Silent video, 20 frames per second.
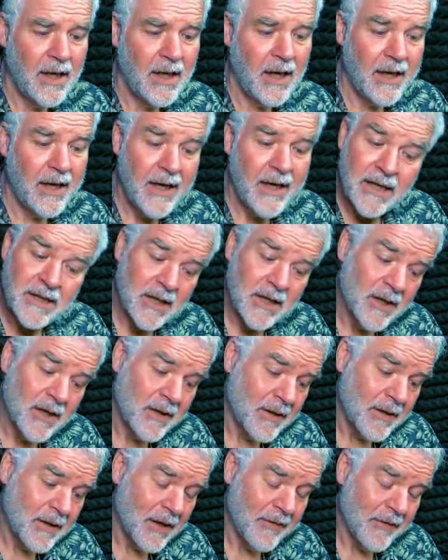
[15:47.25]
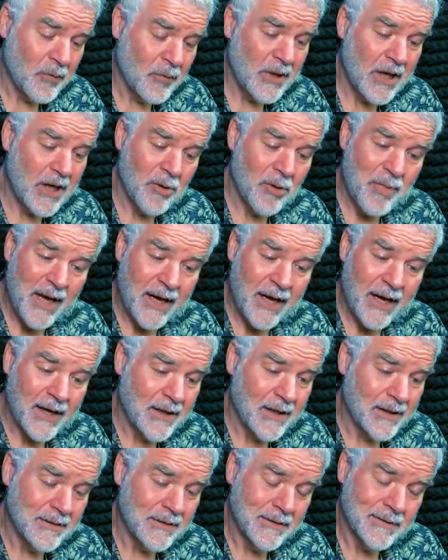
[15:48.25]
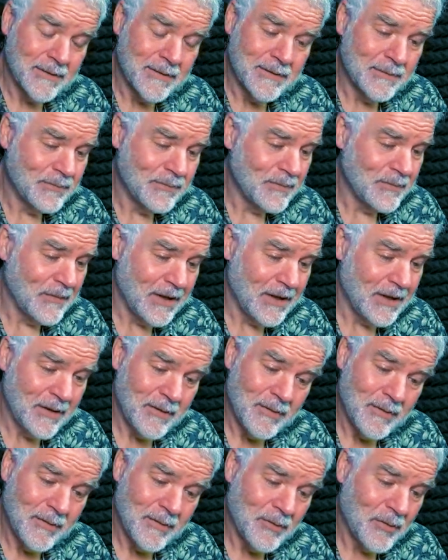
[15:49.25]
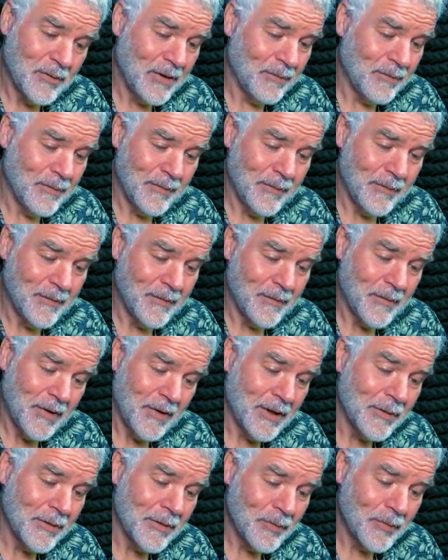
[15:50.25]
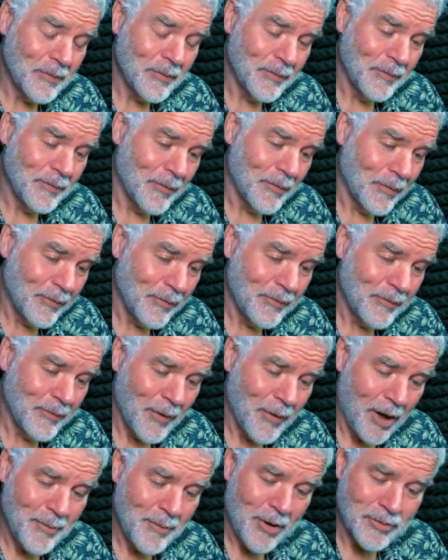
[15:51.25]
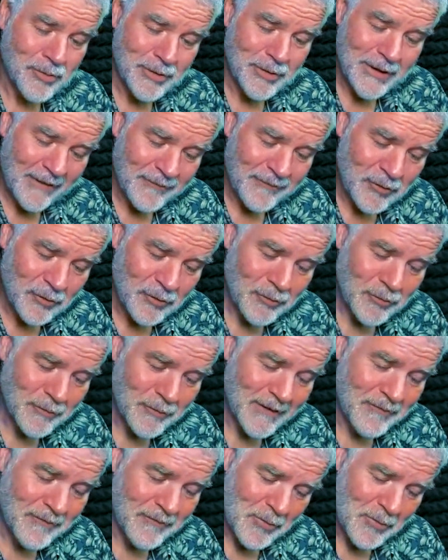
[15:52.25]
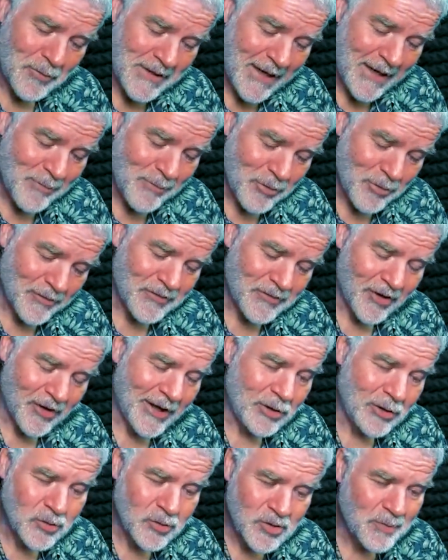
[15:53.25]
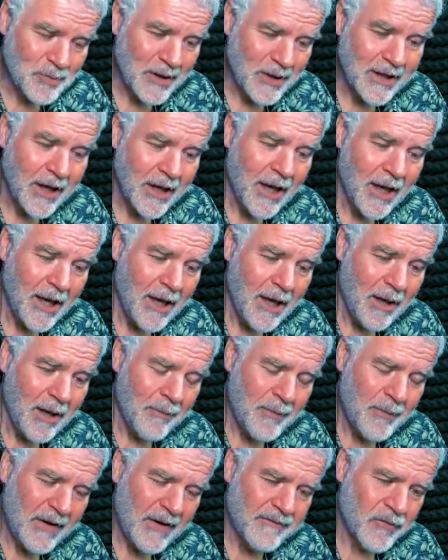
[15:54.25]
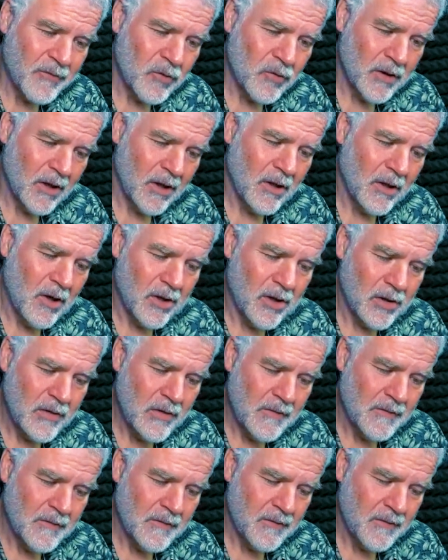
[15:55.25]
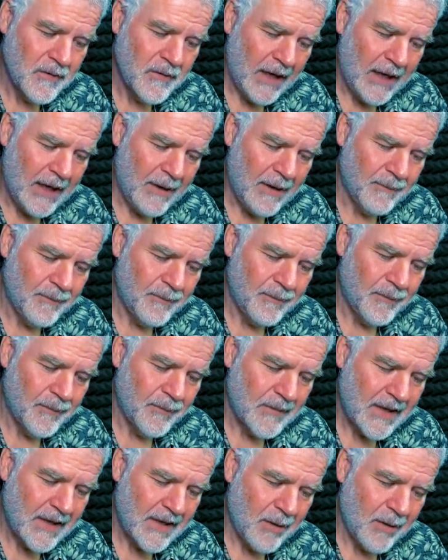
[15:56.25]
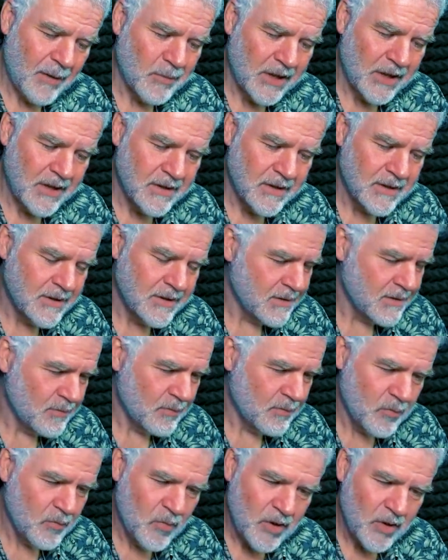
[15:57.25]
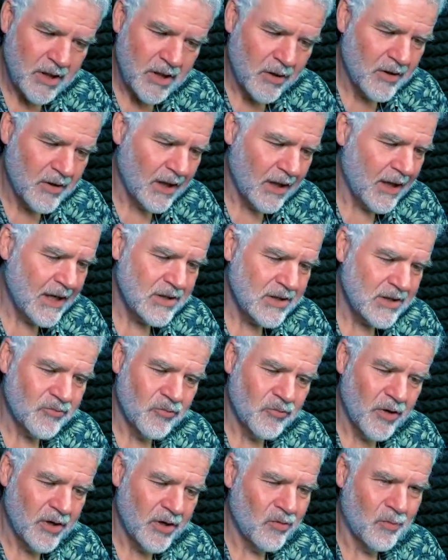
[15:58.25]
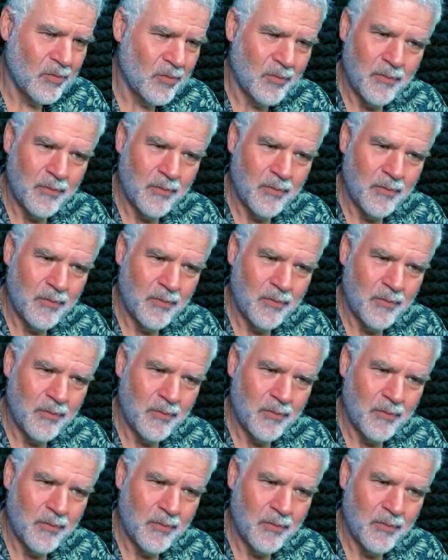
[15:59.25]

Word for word: and actually, if we go back and you know we you know I'm old enough to have lived through a number of cycles, but but for a lot of um, companies, you know, the last real